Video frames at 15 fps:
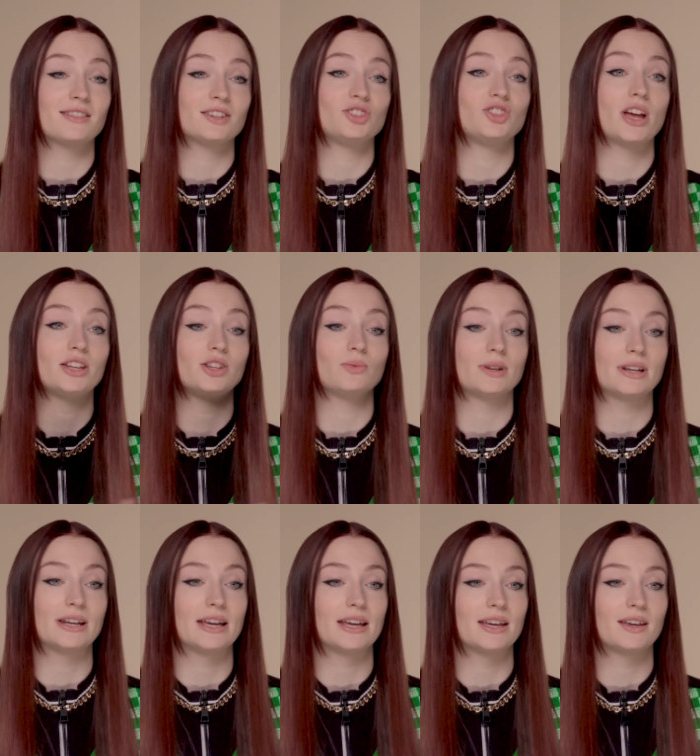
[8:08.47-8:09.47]
that
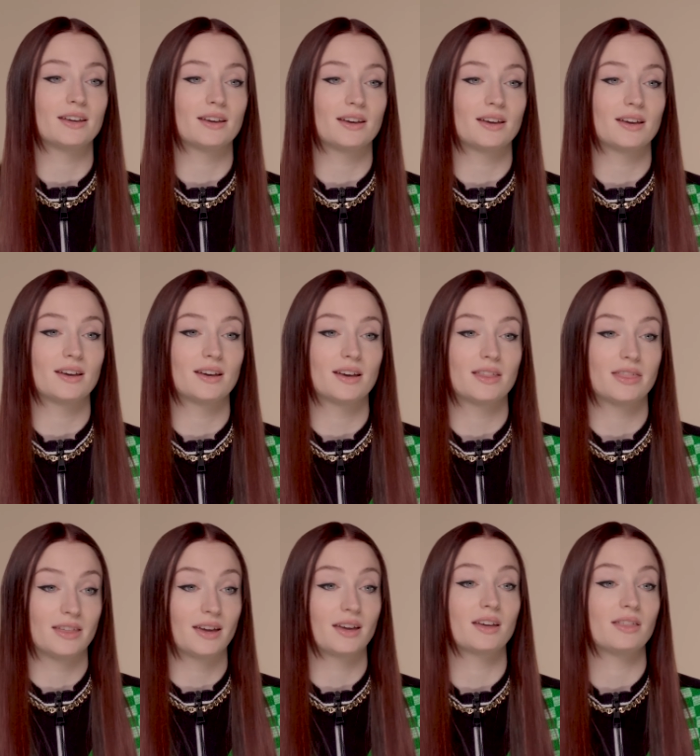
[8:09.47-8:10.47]
genuinely
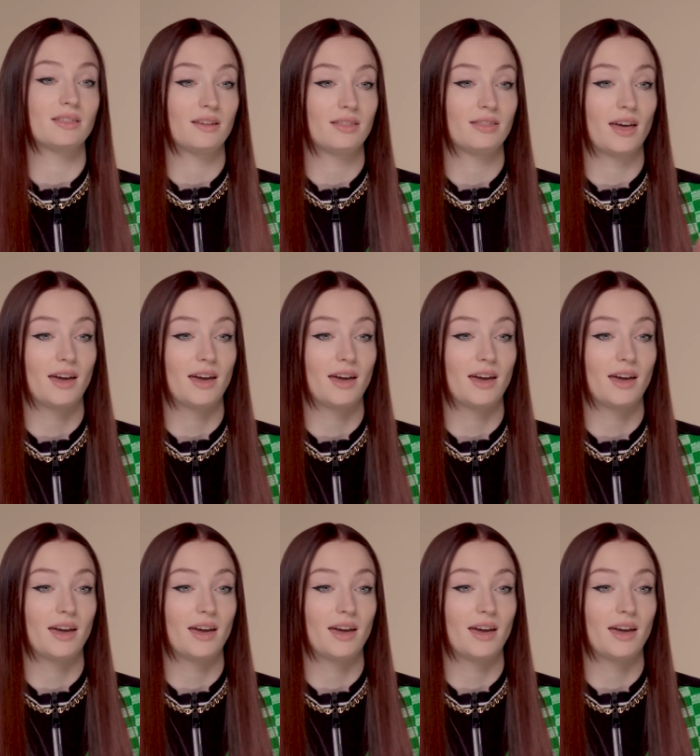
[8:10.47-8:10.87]
think that